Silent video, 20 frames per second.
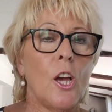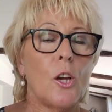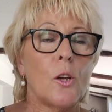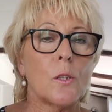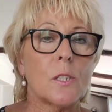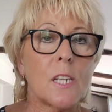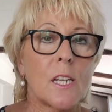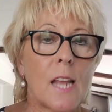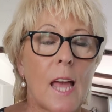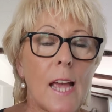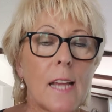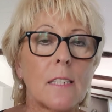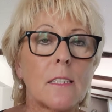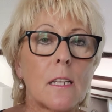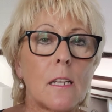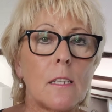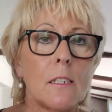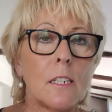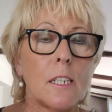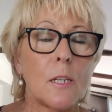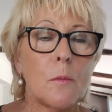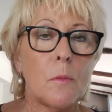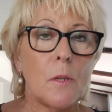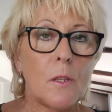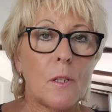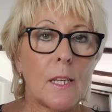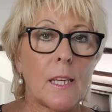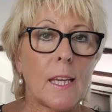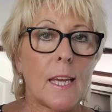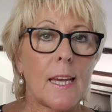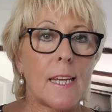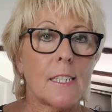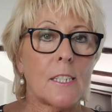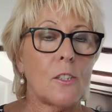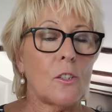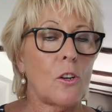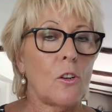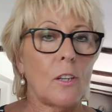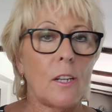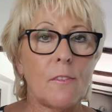who's an excellent communicator.
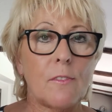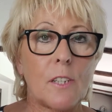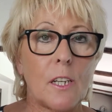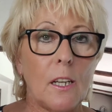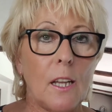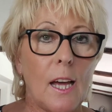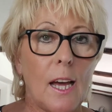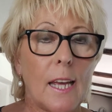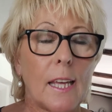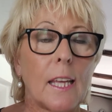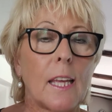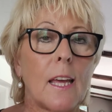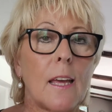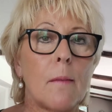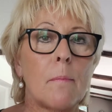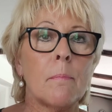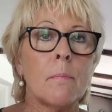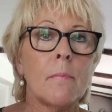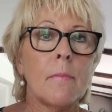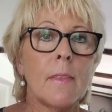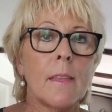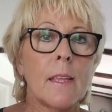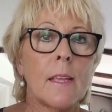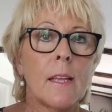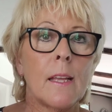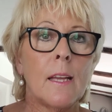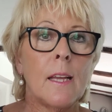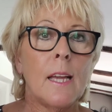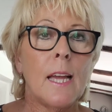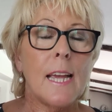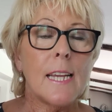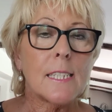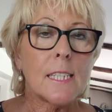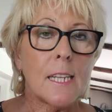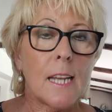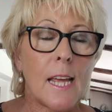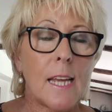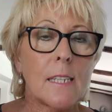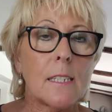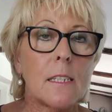You don't have to like him. He's
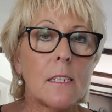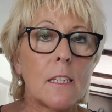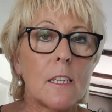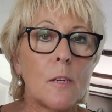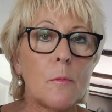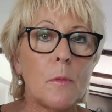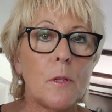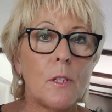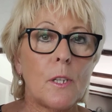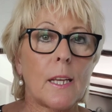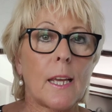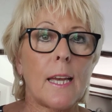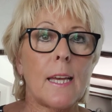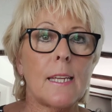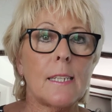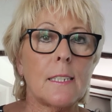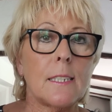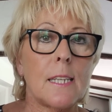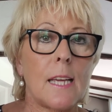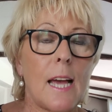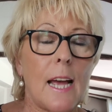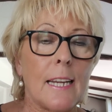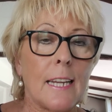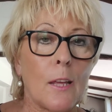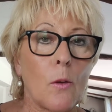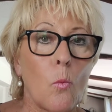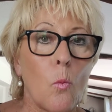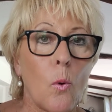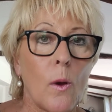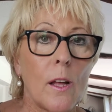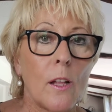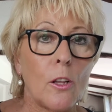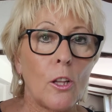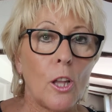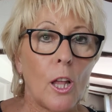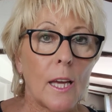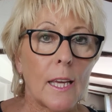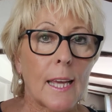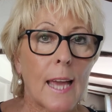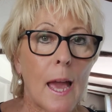an excellent communicator and he
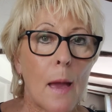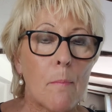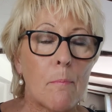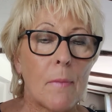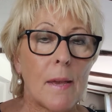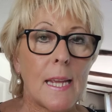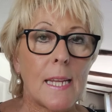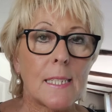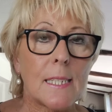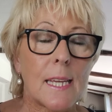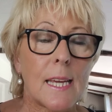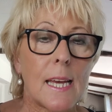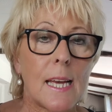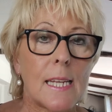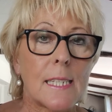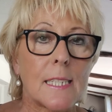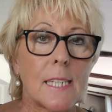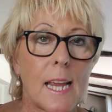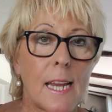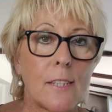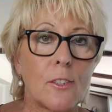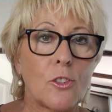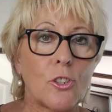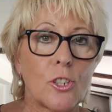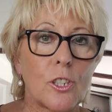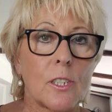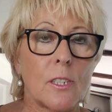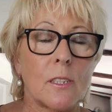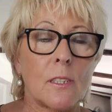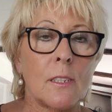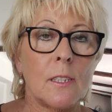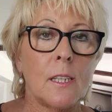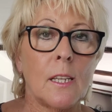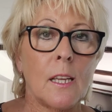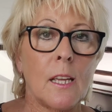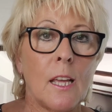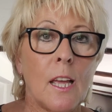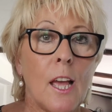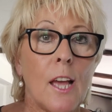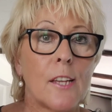will get media attention.
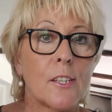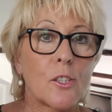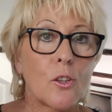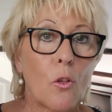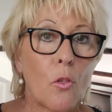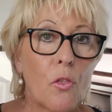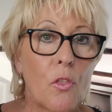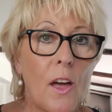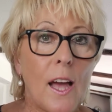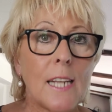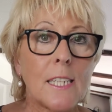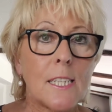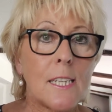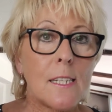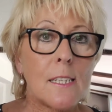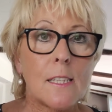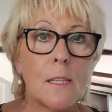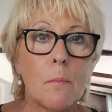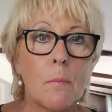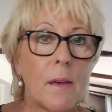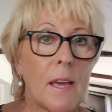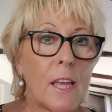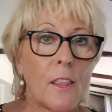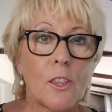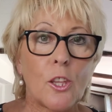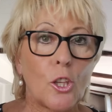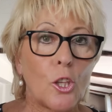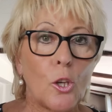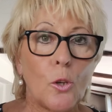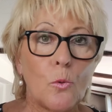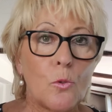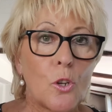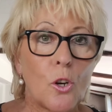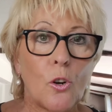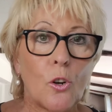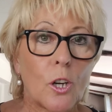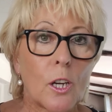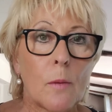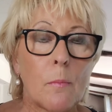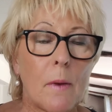So that is the bit that you
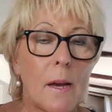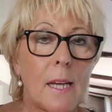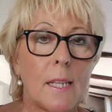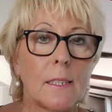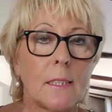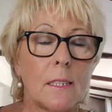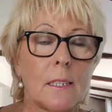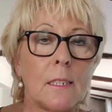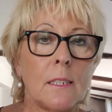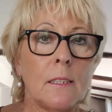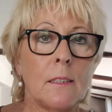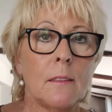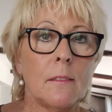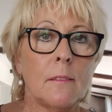don't command.